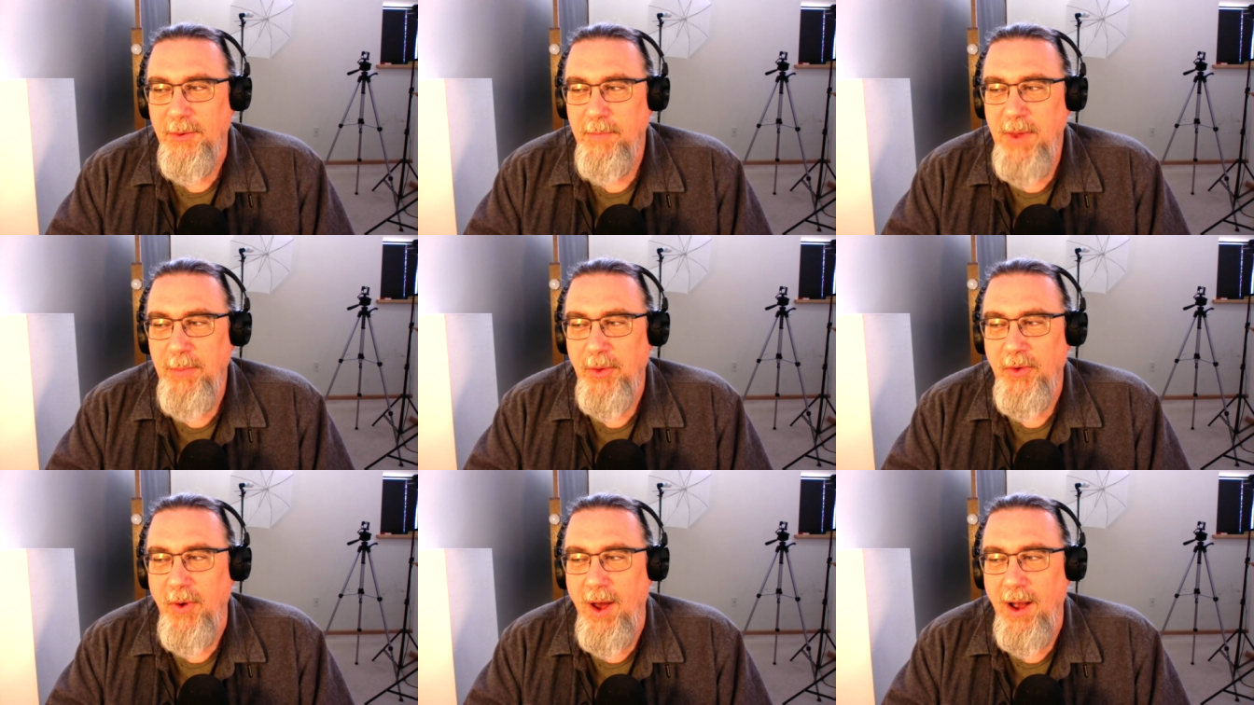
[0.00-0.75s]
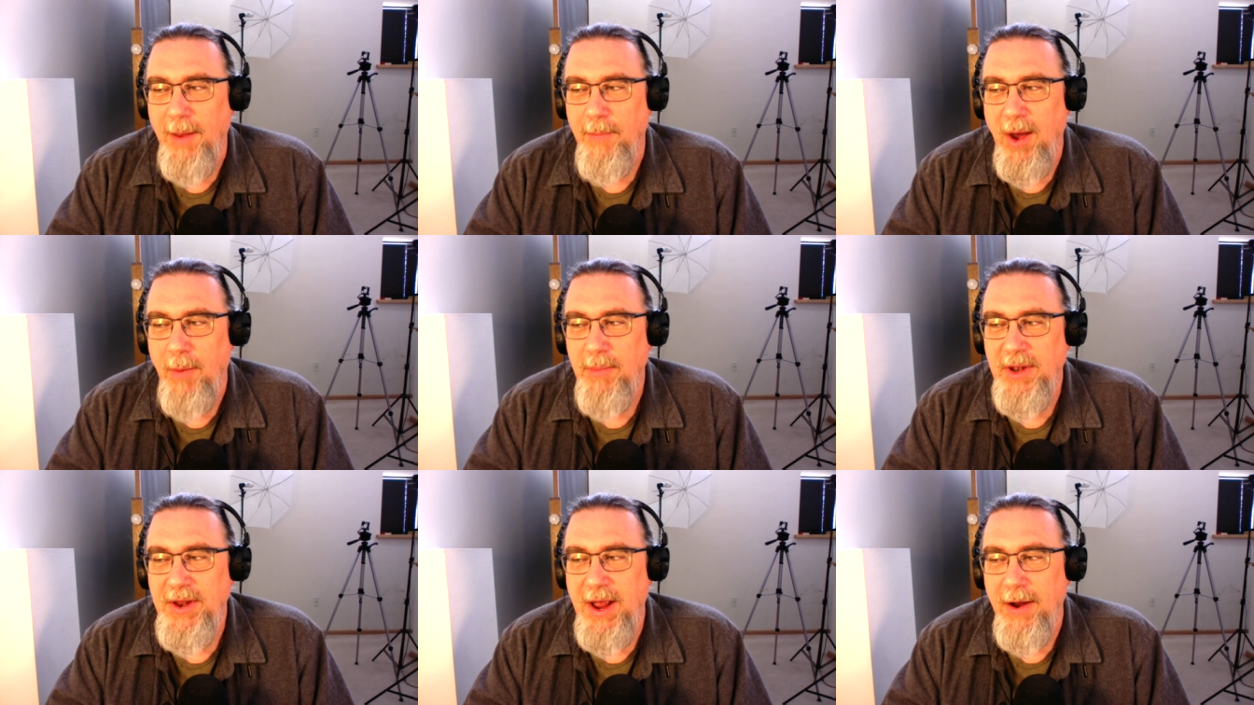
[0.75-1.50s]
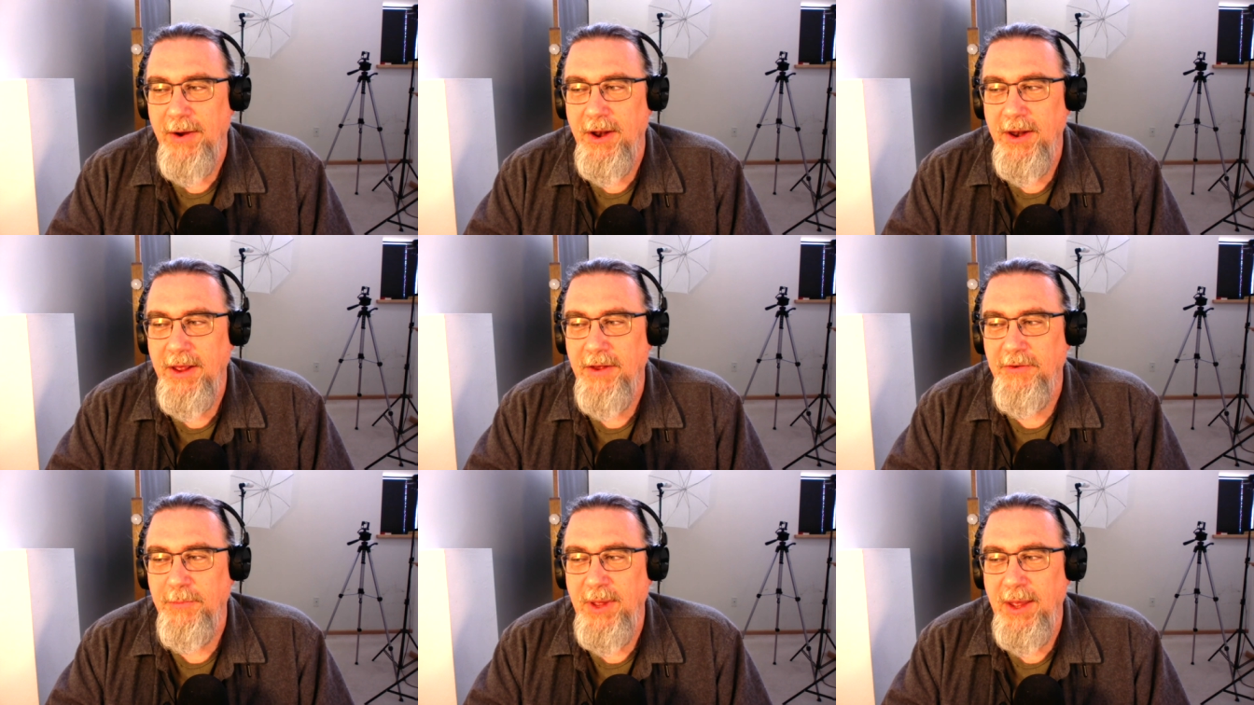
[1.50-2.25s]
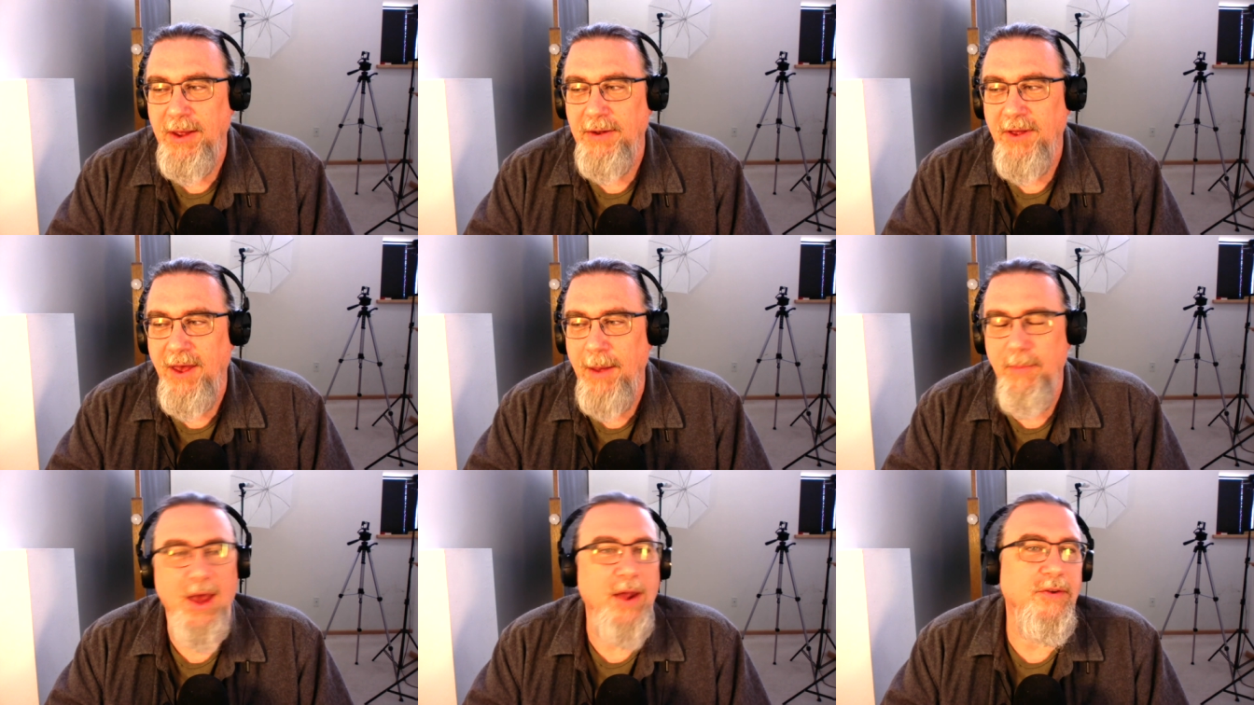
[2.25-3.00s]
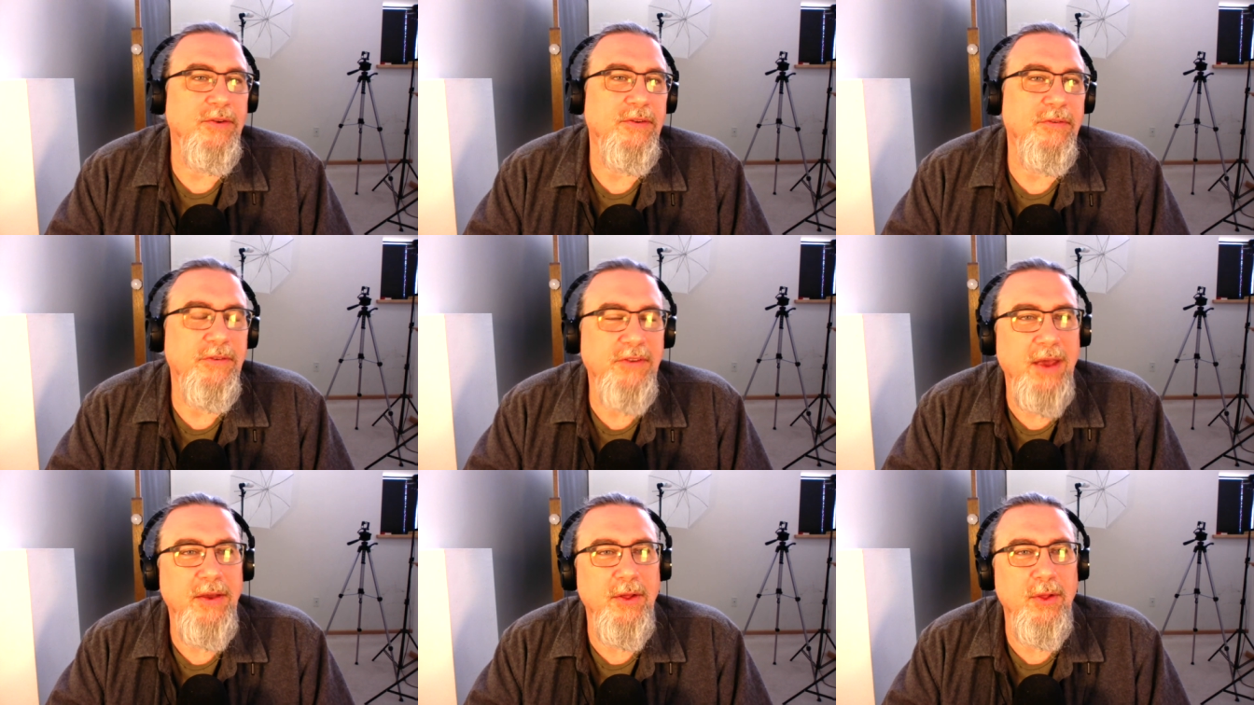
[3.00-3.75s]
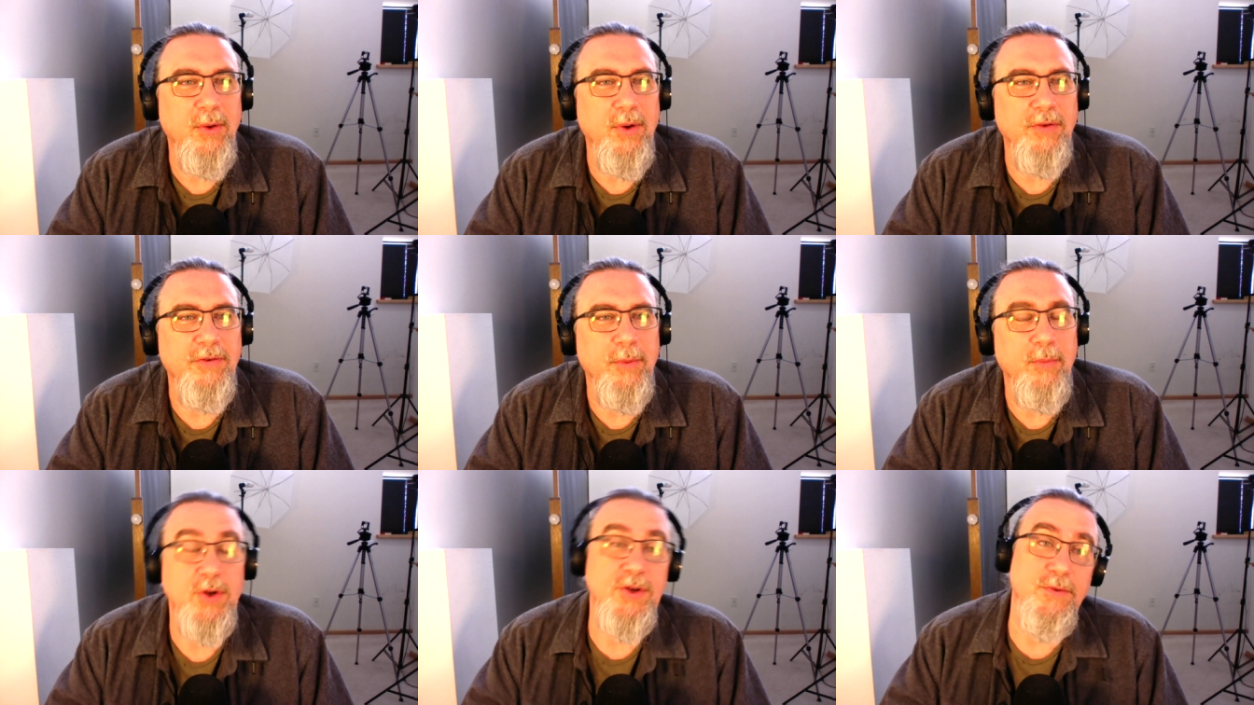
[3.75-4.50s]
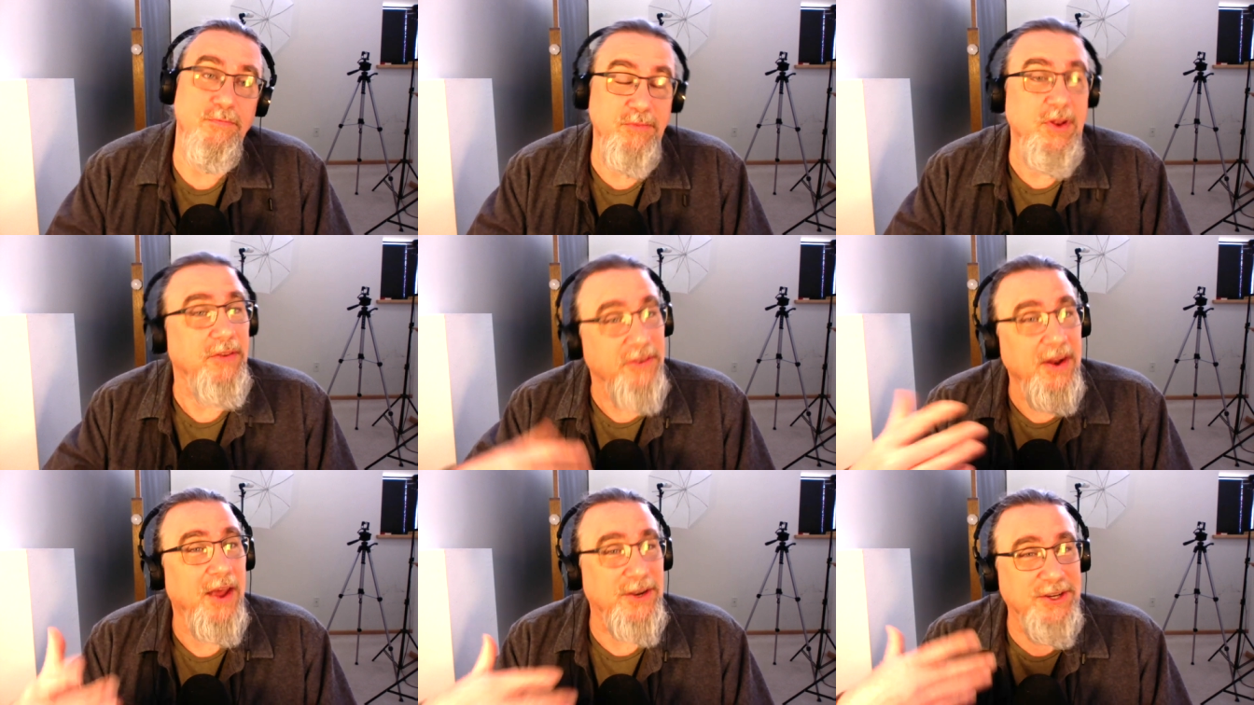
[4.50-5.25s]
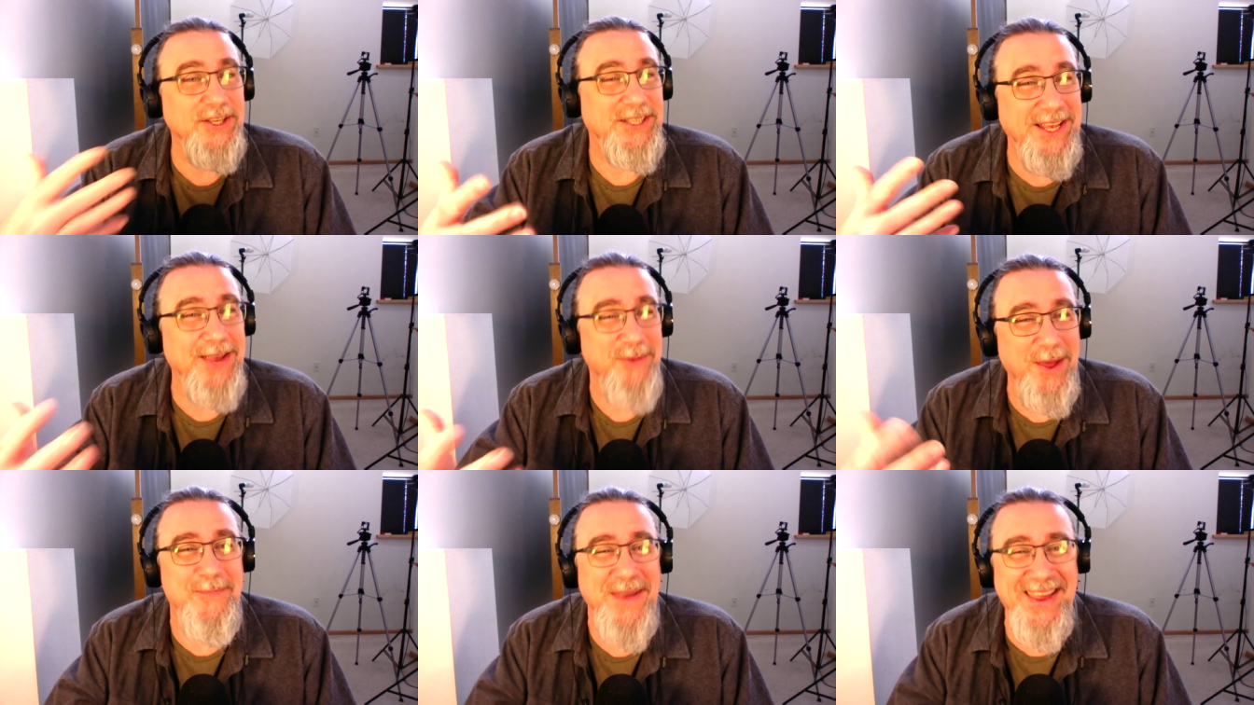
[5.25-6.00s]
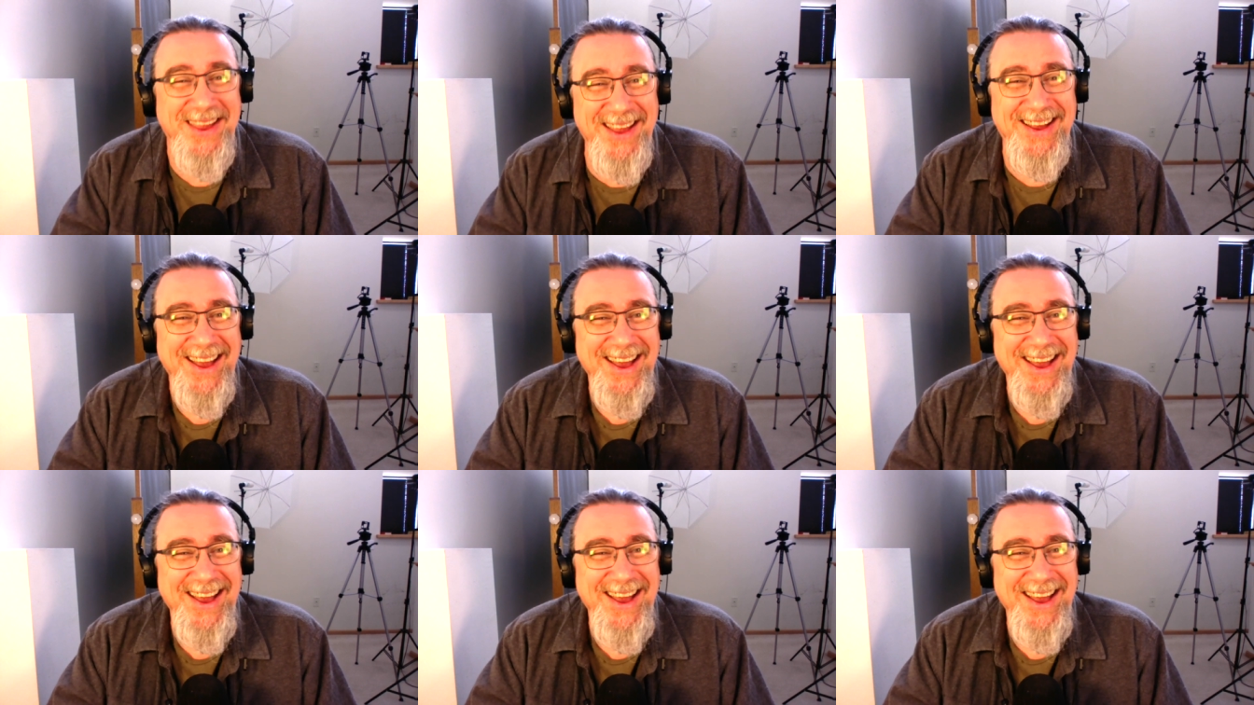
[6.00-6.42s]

people talk about modernity as being a time not just of secularism, which doesn't actually seem to be,